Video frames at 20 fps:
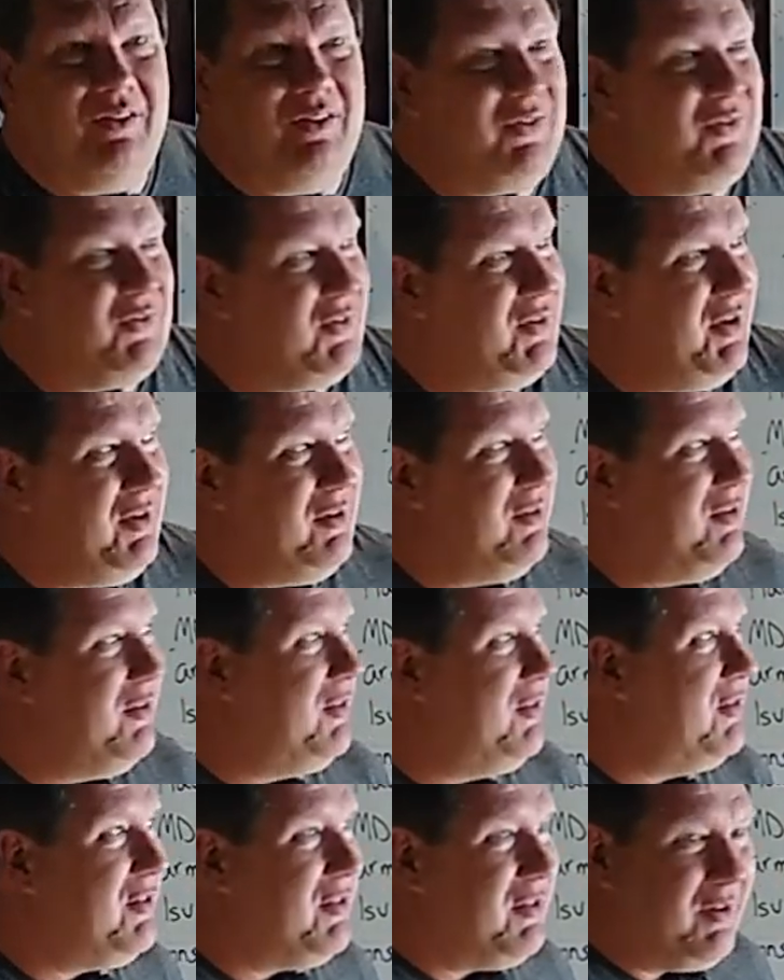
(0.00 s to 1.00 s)
The
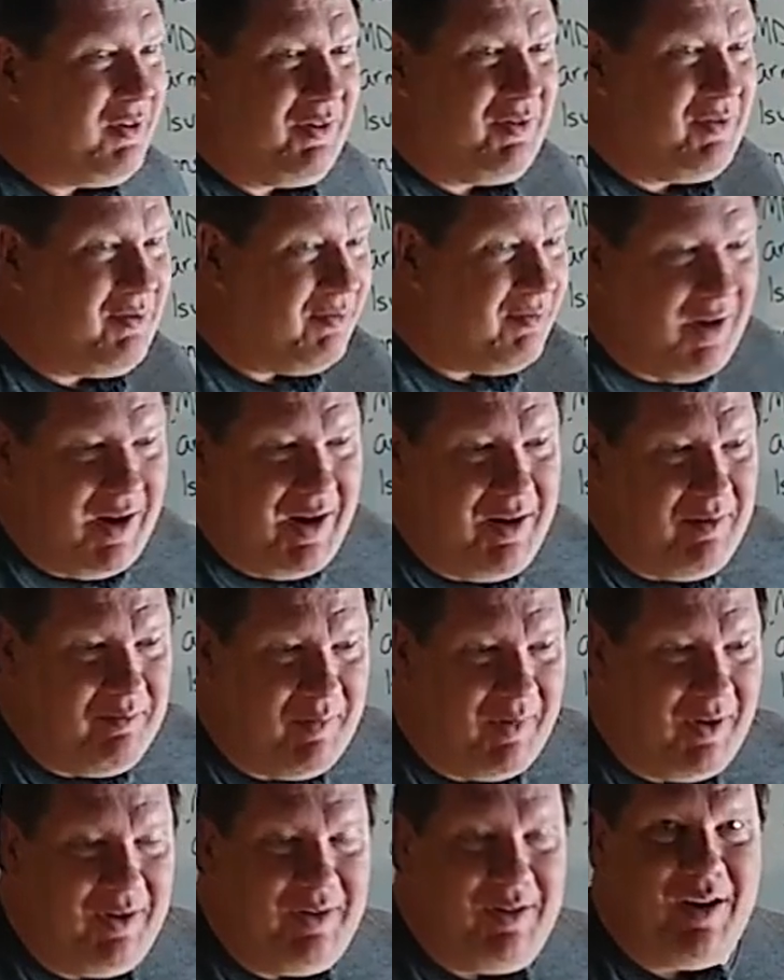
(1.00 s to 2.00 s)
Steelers are a
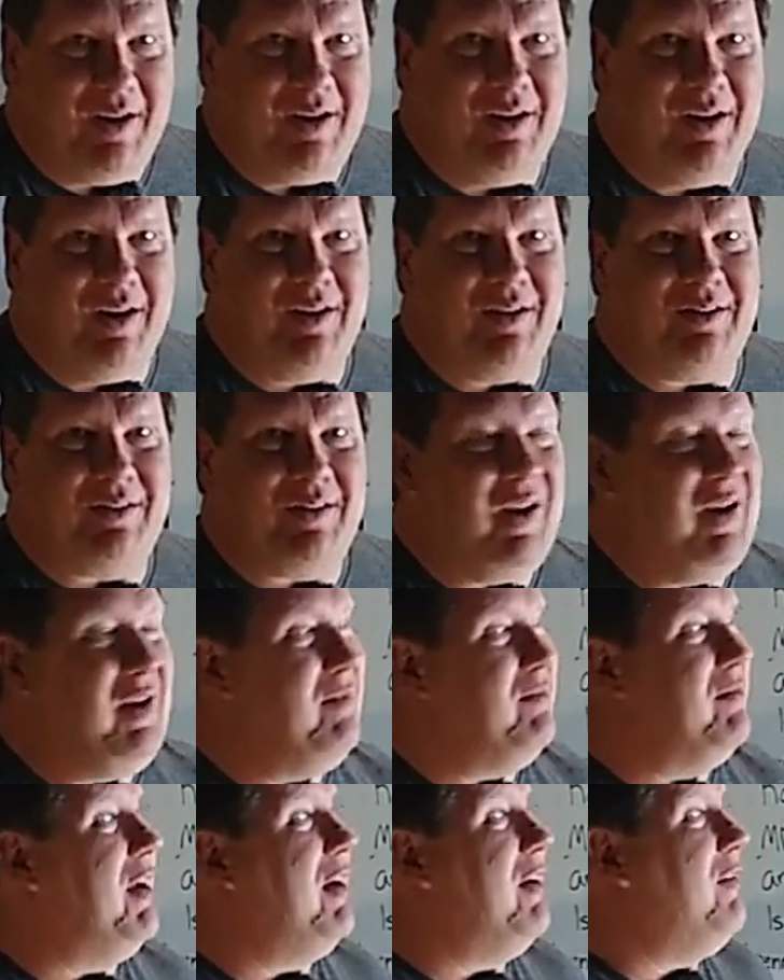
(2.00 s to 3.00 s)
great Monday night
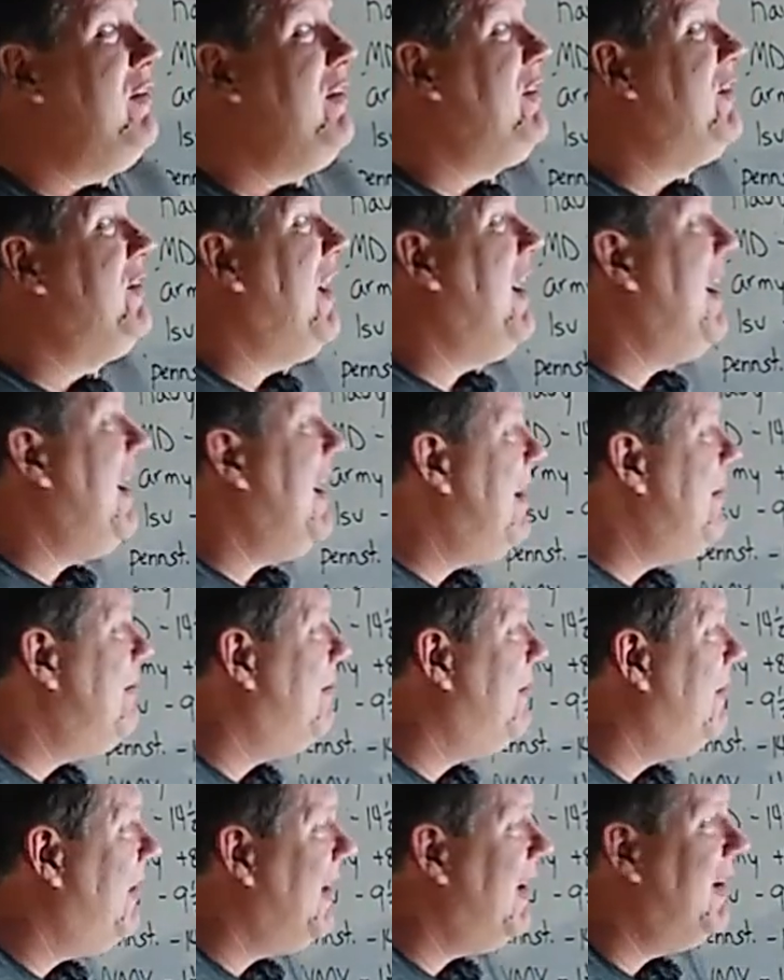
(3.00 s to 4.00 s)
team. They always
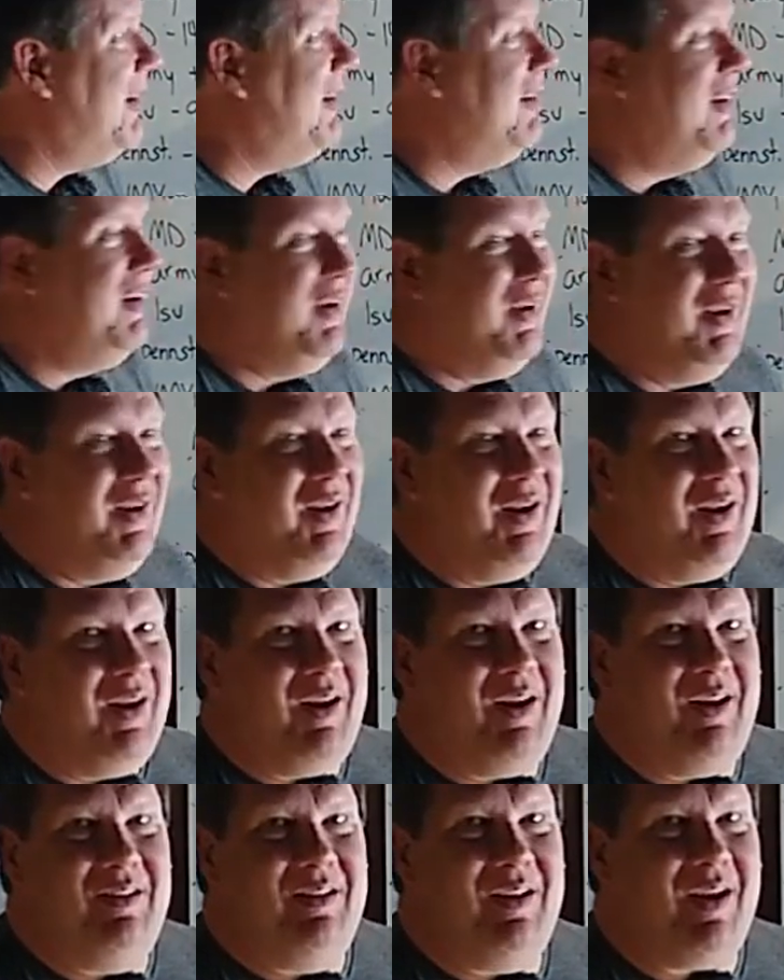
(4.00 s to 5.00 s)
have been.
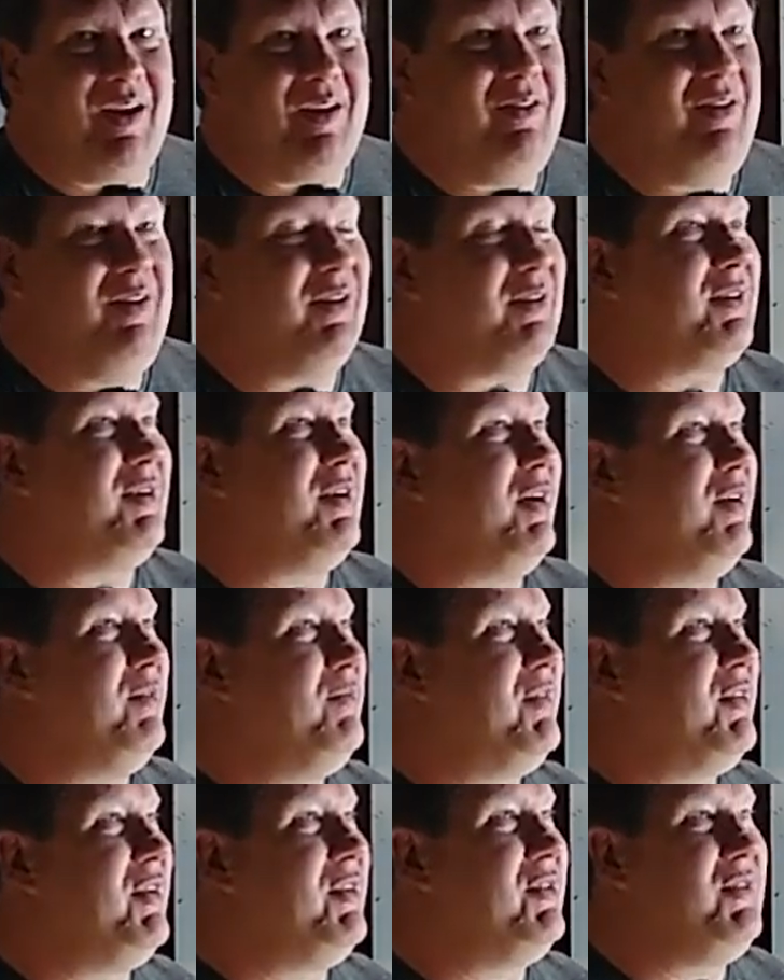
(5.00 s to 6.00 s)
And now here
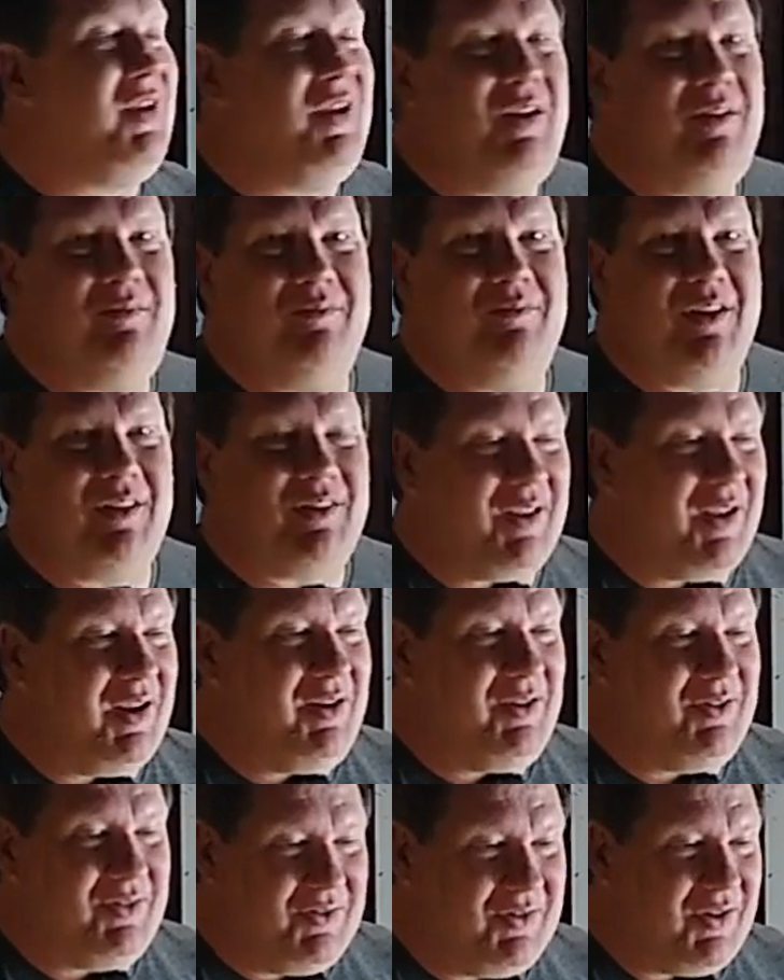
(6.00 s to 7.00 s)
comes a team that
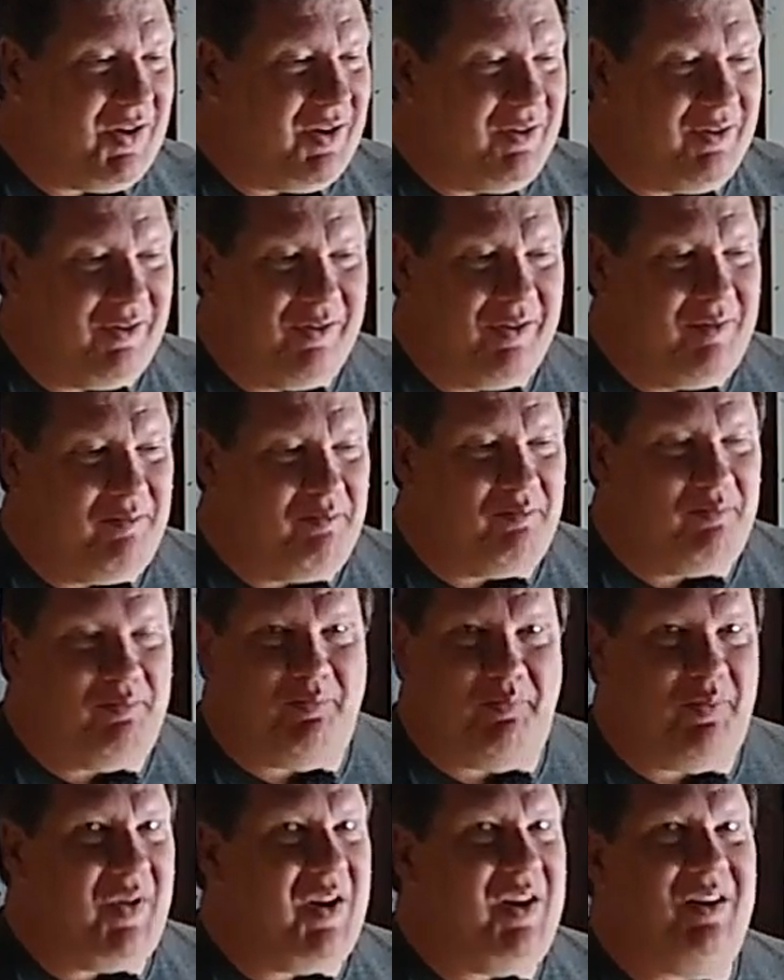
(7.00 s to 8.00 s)
they generally
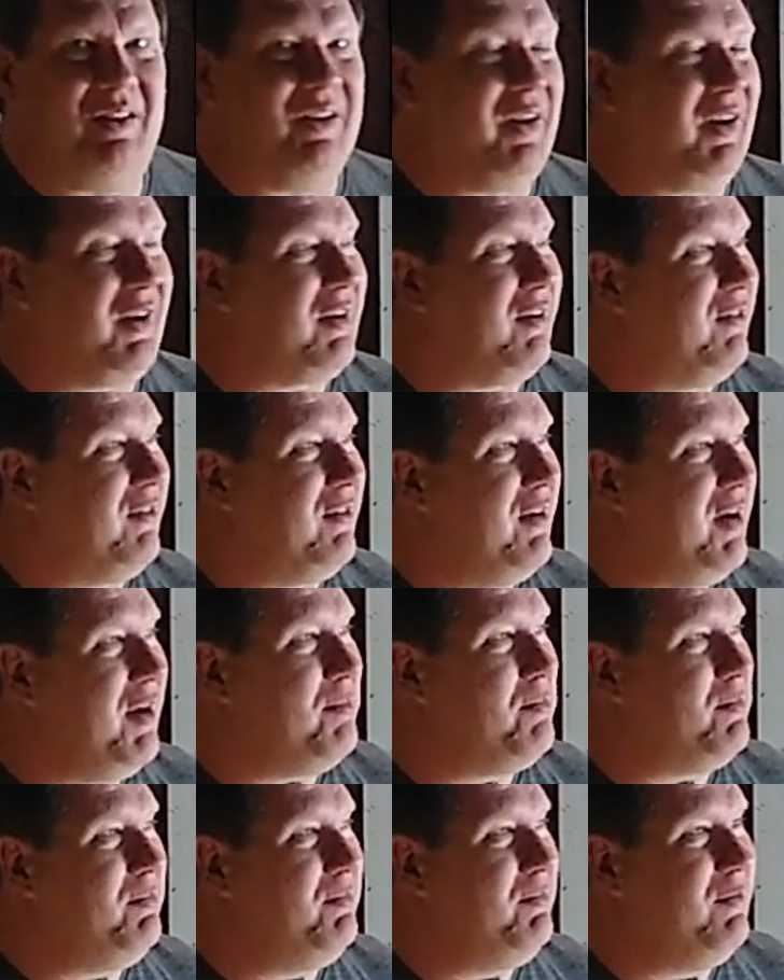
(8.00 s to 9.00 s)
beat like
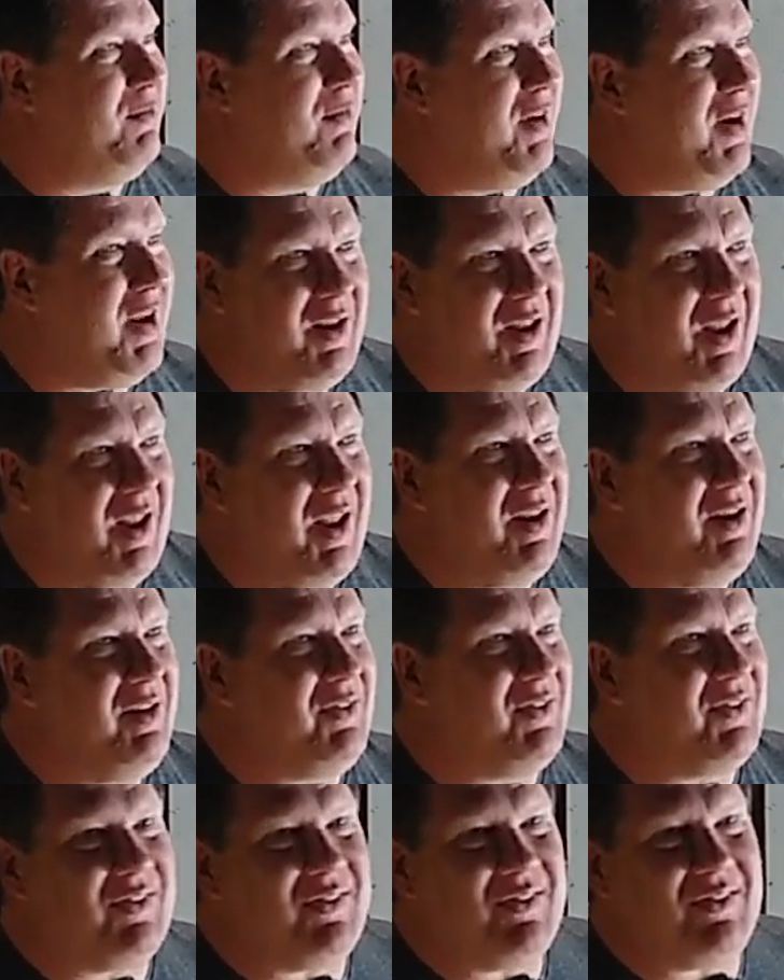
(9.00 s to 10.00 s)
a red-headed